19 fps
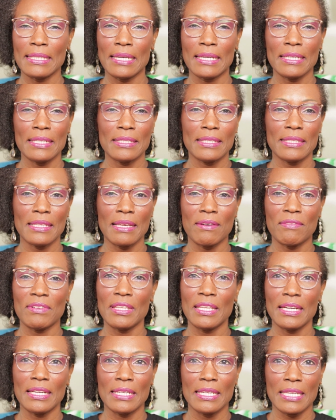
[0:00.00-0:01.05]

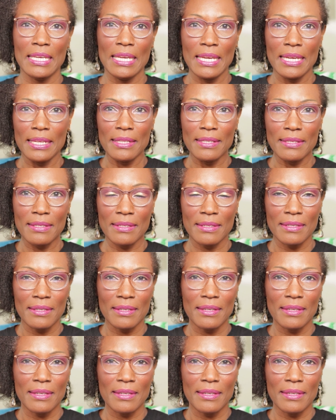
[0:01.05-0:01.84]
97, 98.